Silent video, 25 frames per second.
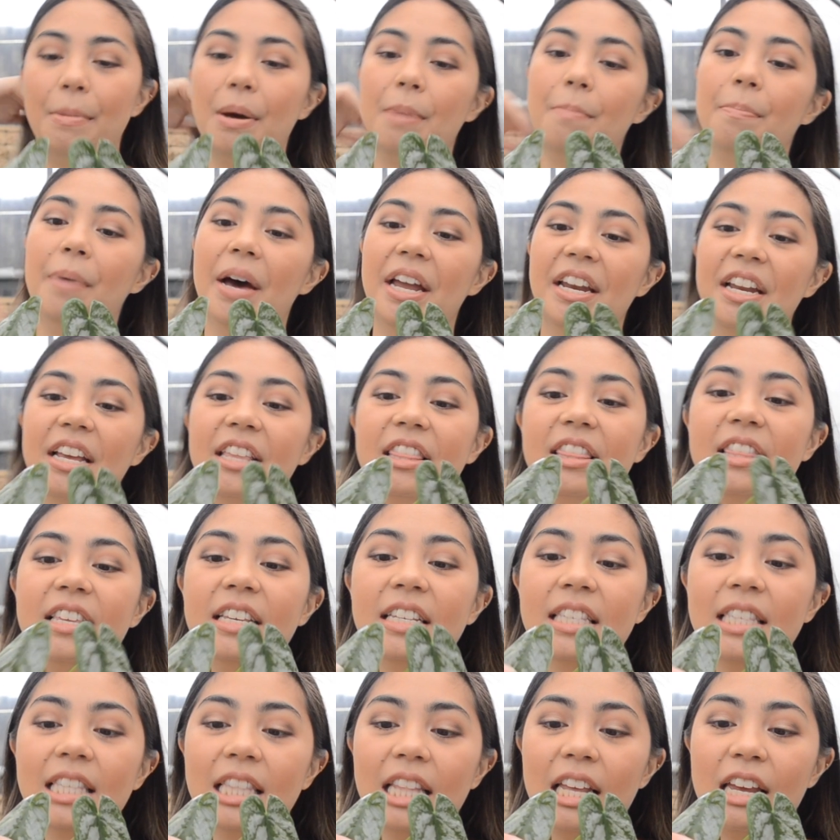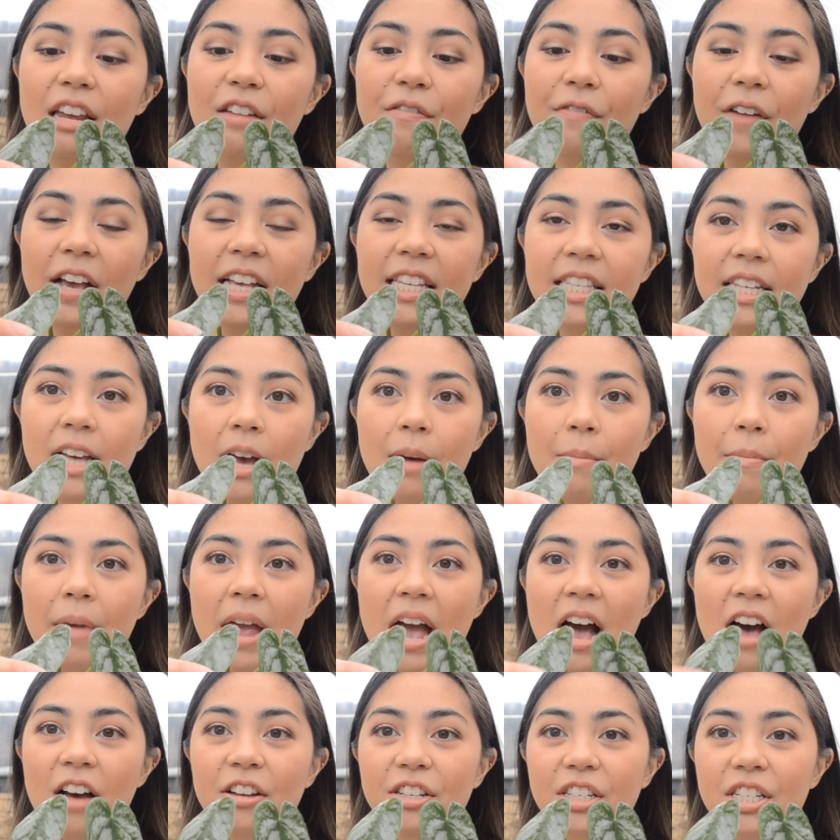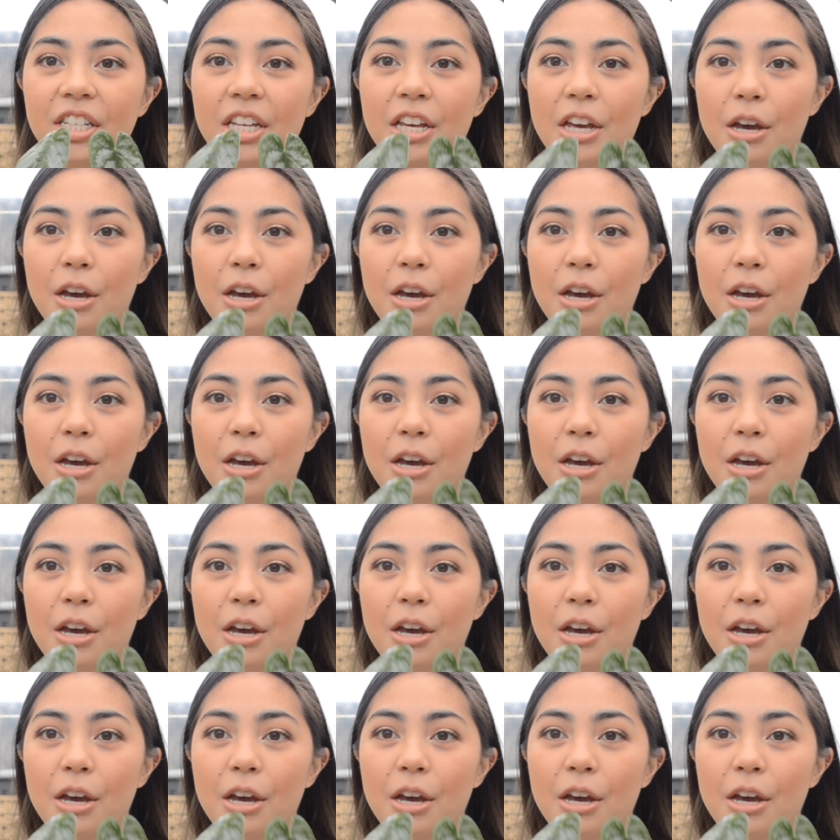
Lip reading: but this leaf has come out.